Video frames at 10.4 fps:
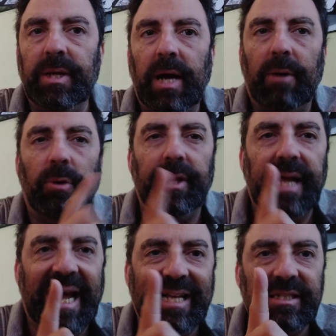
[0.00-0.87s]
I wanted
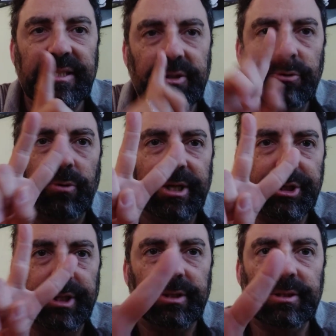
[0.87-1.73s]
to ask two
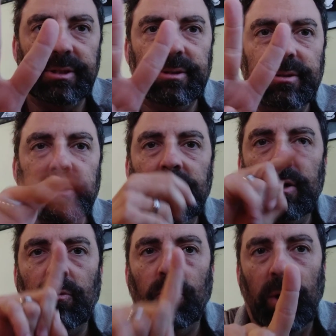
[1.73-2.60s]
questions.
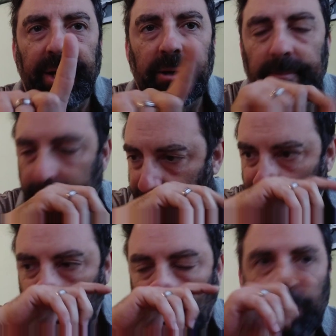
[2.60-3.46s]
One,
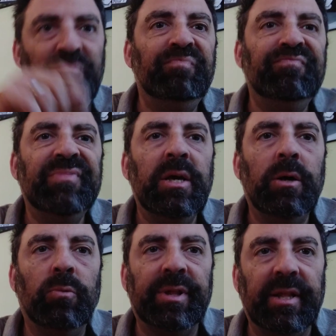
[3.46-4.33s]

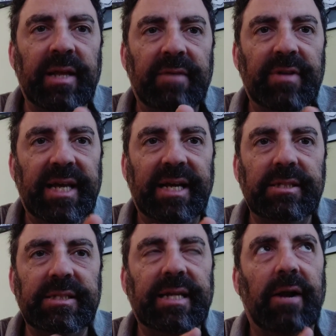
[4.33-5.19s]
with the David
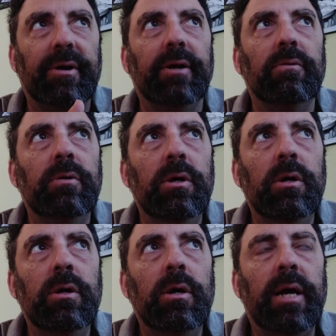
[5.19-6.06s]
Hicks scenario,
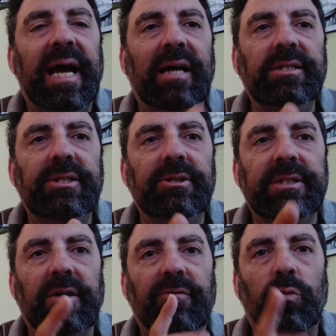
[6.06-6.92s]
ask
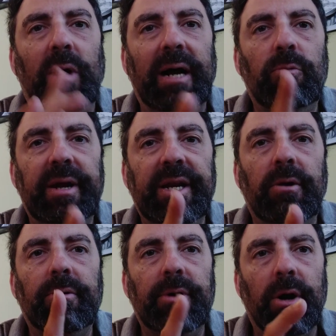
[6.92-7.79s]
yourself why we
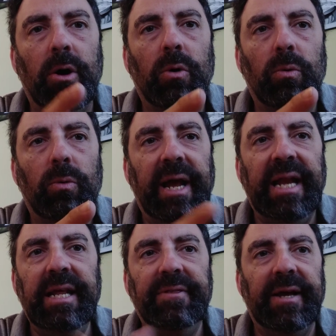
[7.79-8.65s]
don't know
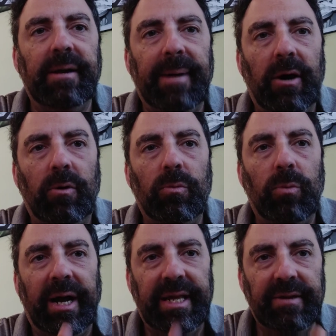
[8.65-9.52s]
anything about
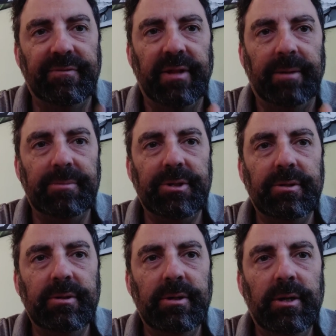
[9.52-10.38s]
why he flipped.
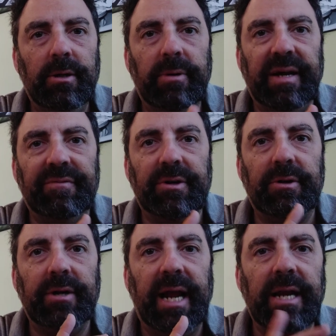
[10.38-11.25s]
We haven't
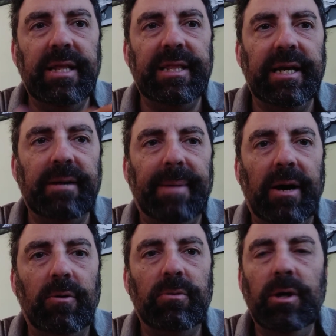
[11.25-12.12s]
heard anything
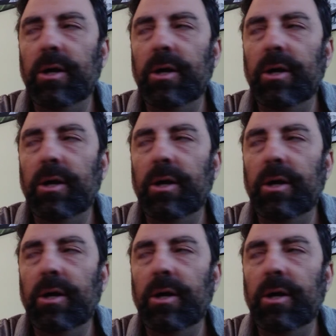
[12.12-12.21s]
about